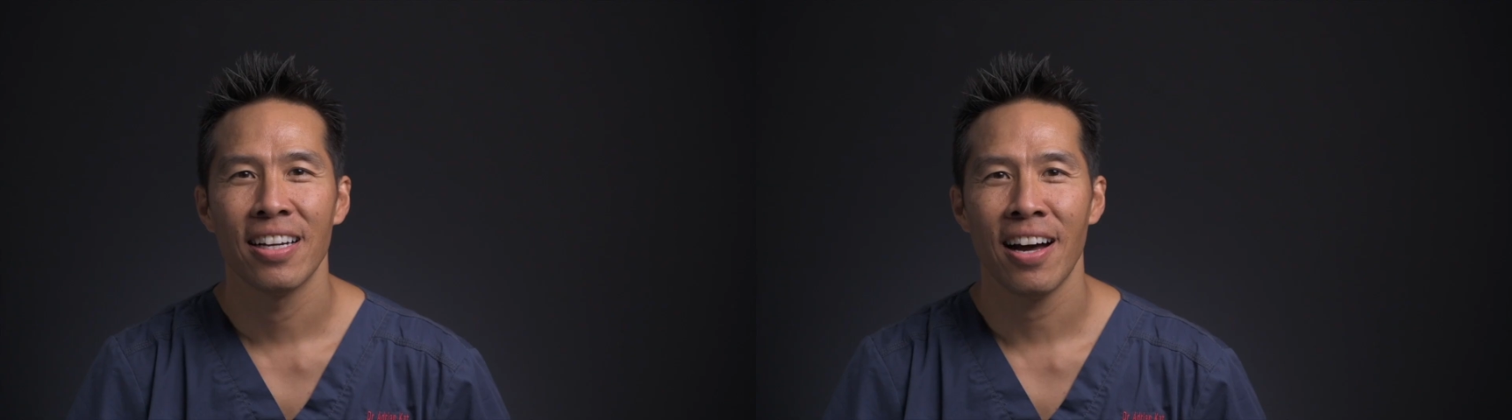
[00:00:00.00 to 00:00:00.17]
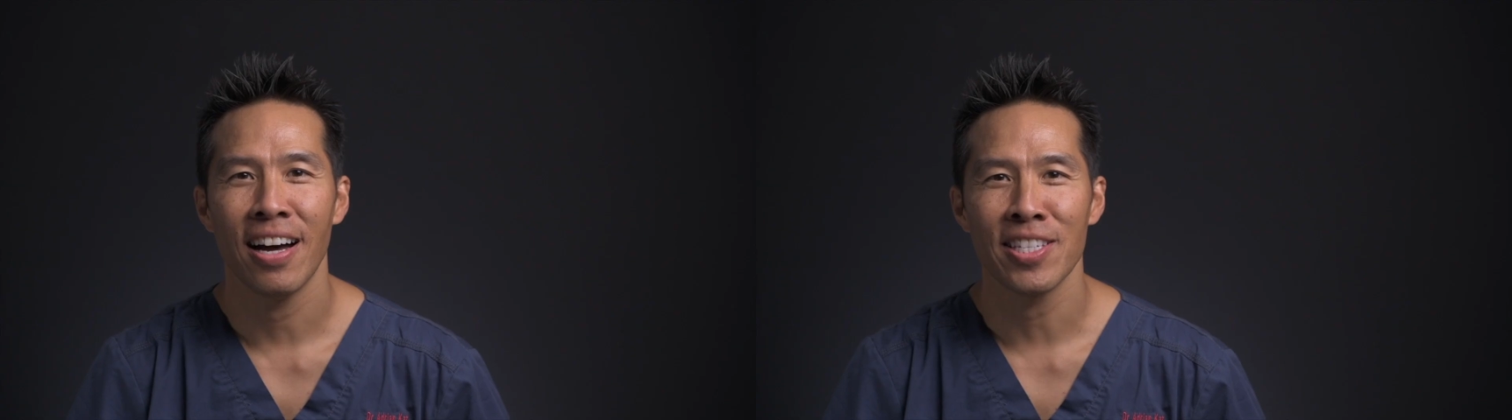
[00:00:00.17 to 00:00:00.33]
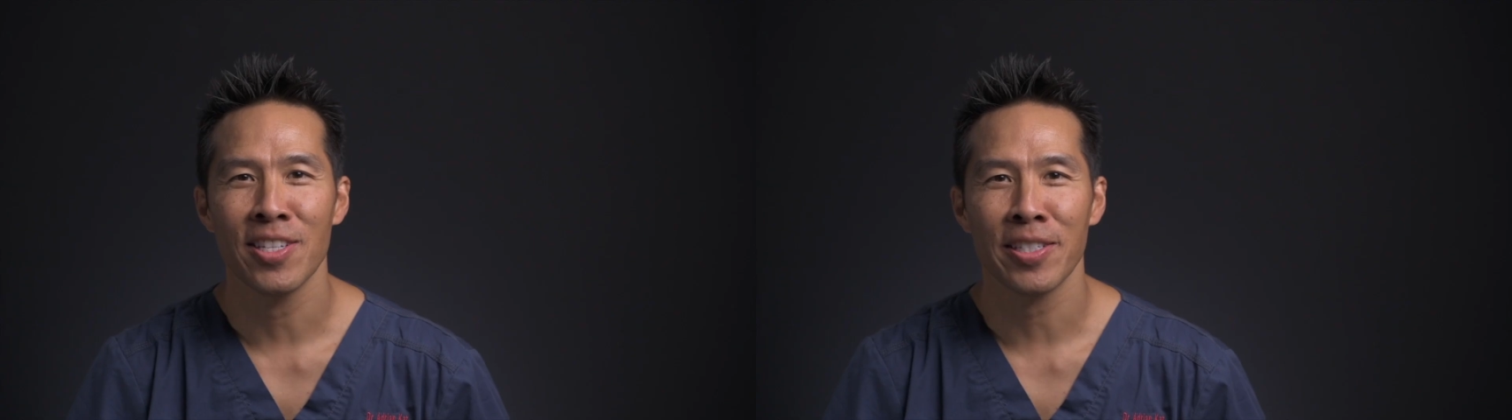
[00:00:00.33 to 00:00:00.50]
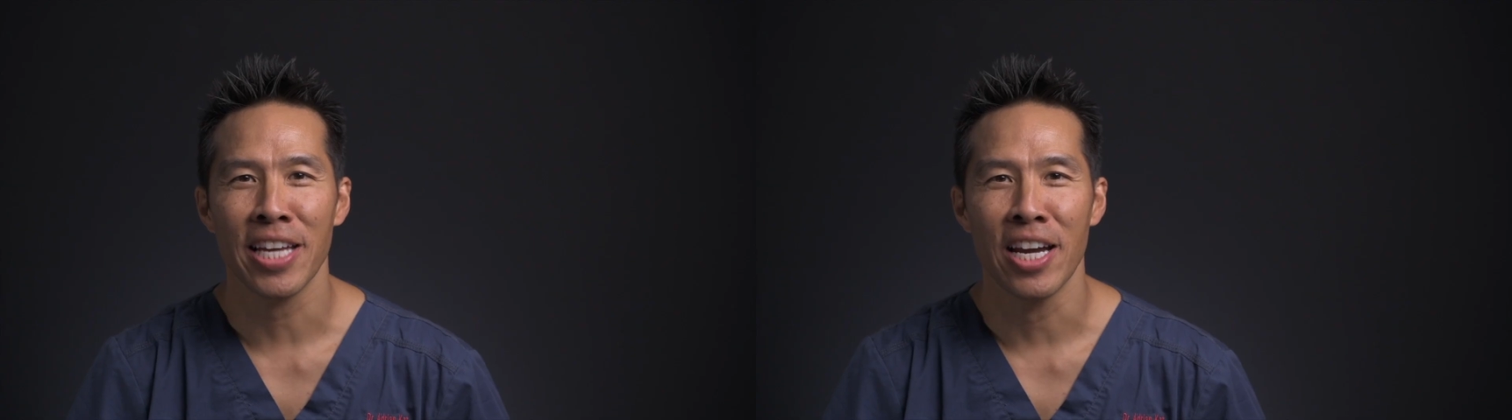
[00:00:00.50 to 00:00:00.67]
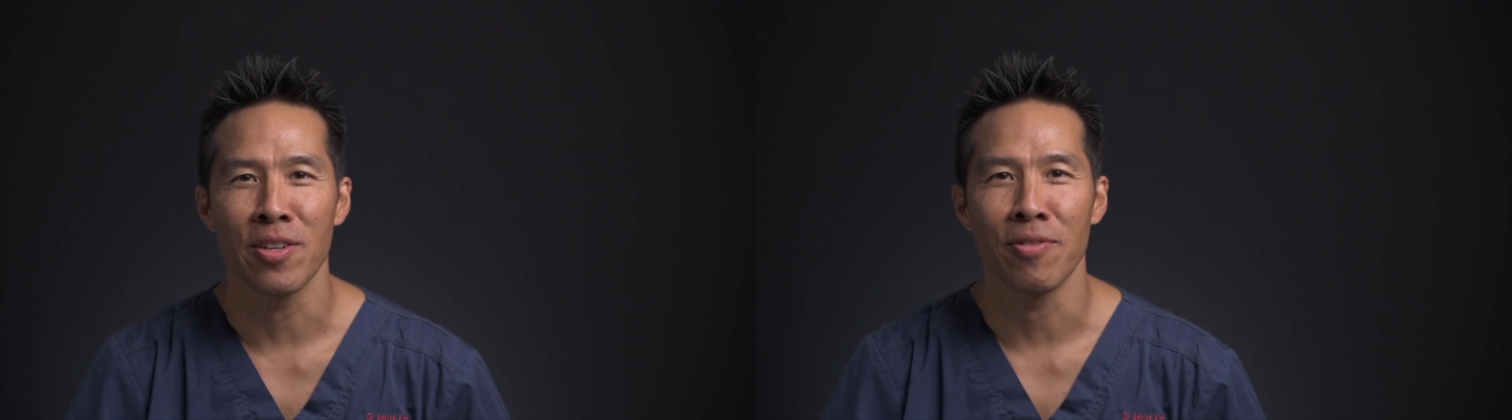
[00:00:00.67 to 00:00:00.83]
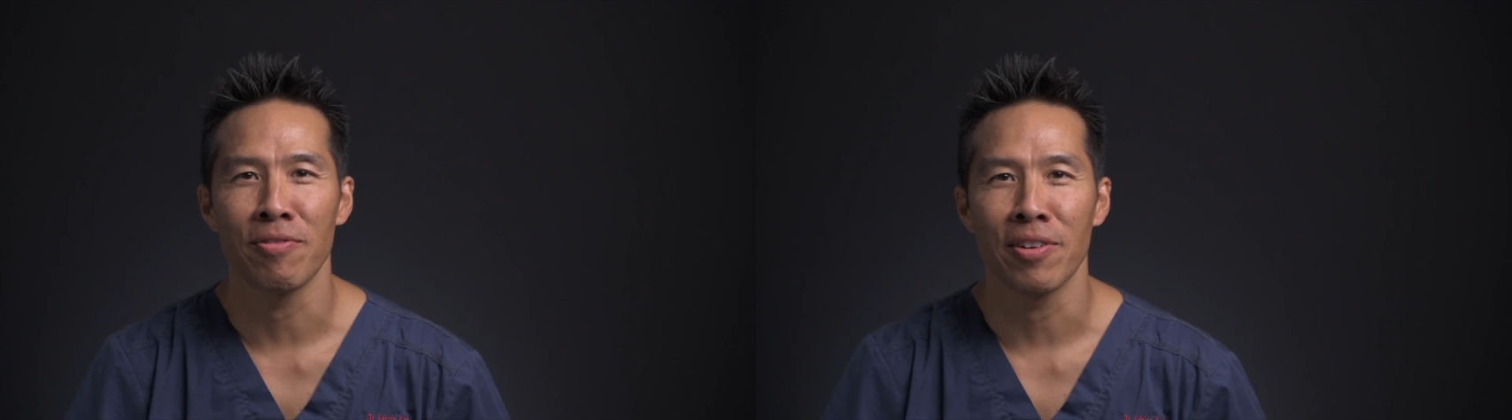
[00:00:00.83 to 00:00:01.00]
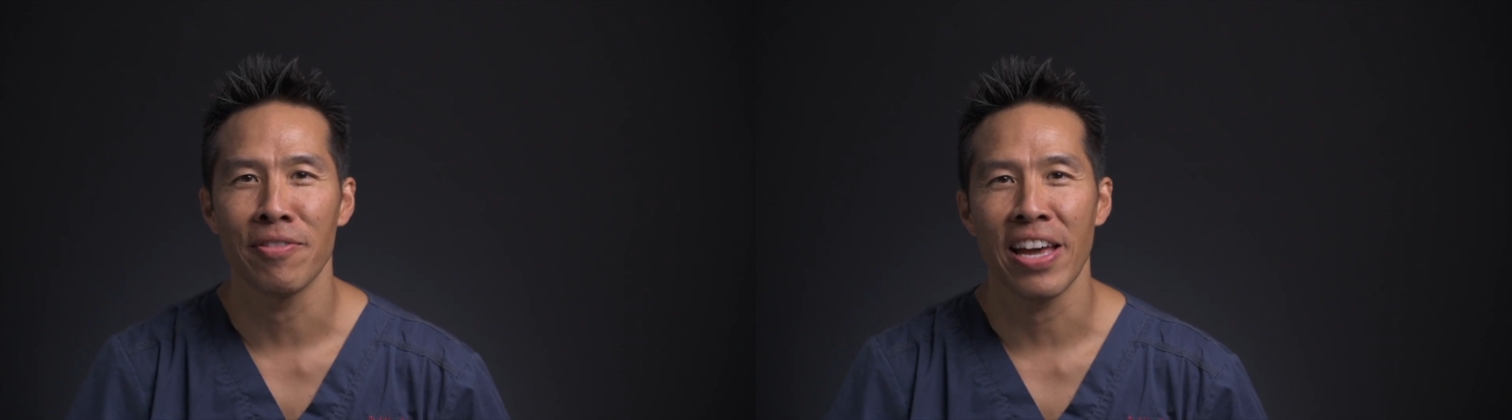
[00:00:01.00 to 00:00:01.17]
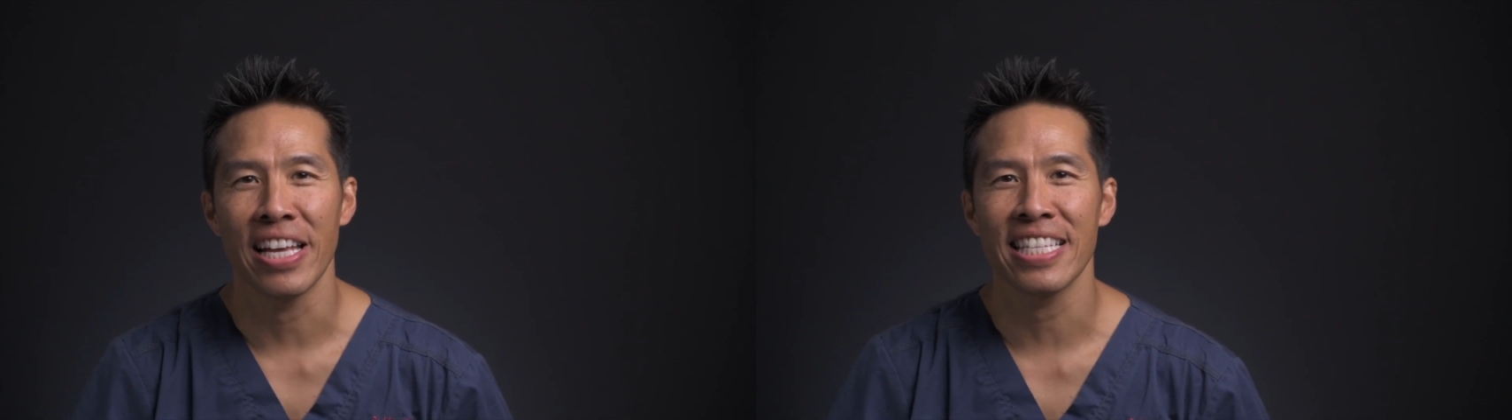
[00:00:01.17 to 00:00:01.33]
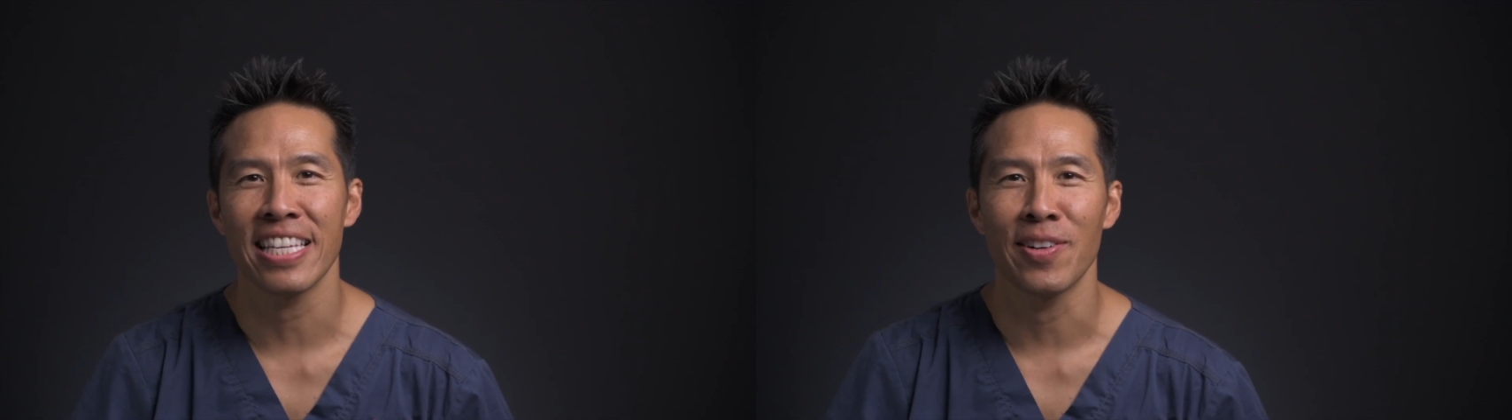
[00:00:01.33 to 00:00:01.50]
Hi, it's Dr. Adrian from
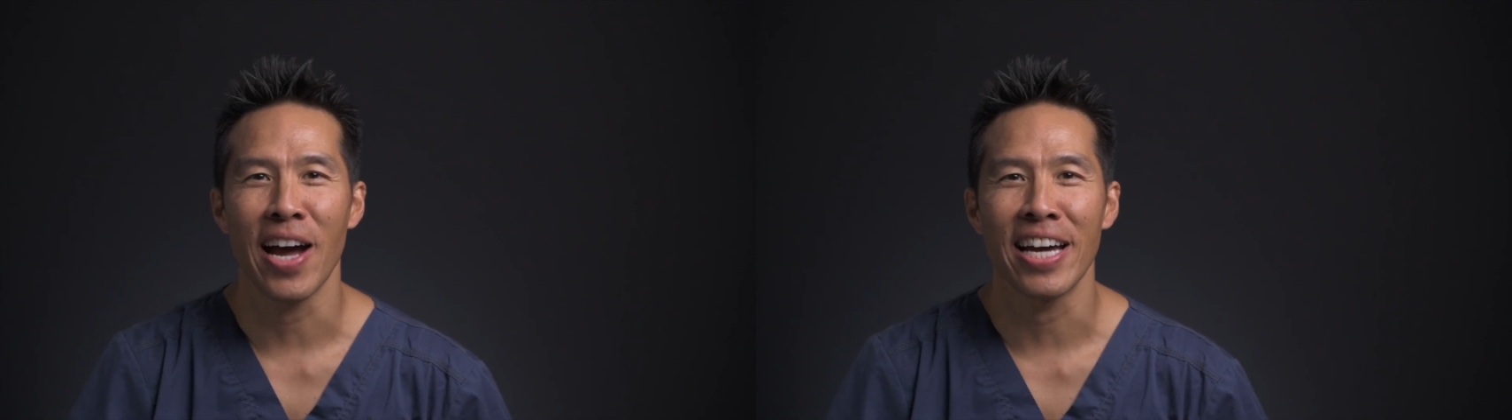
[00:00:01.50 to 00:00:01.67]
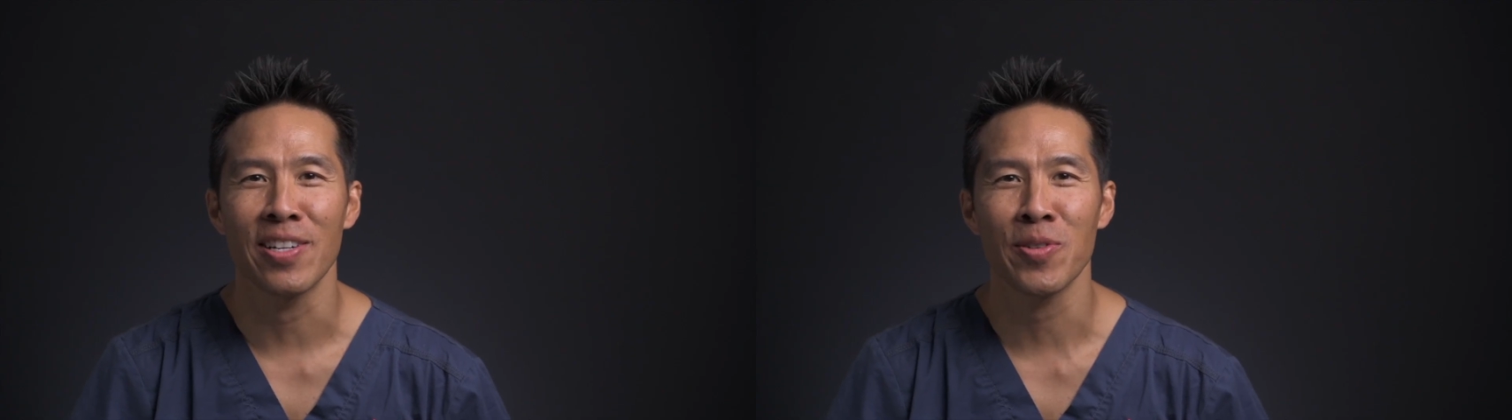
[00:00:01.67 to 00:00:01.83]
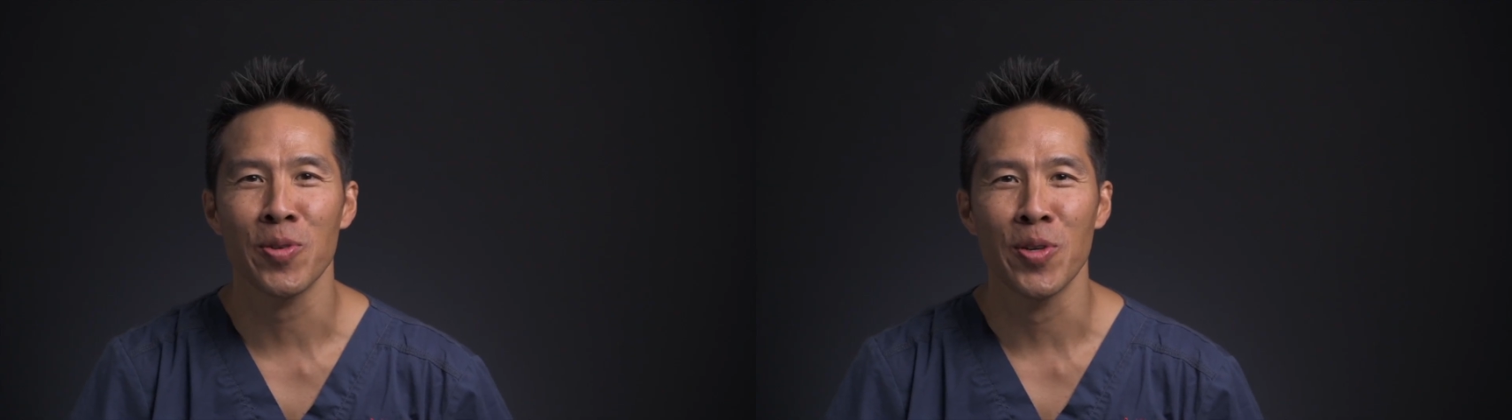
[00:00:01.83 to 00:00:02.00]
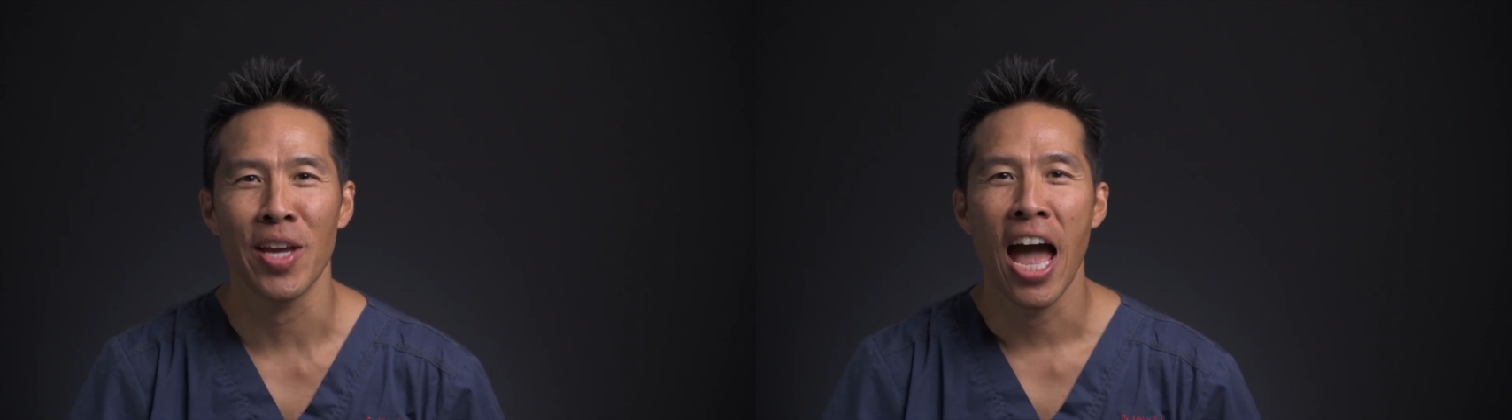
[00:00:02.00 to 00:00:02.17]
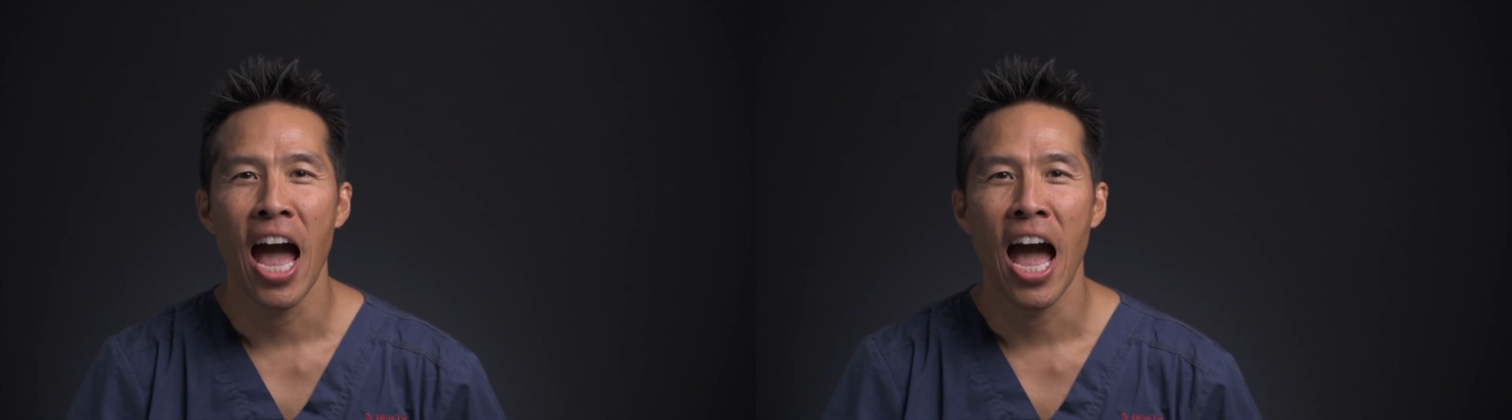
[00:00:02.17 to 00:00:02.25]
Advanced Dental Artistry.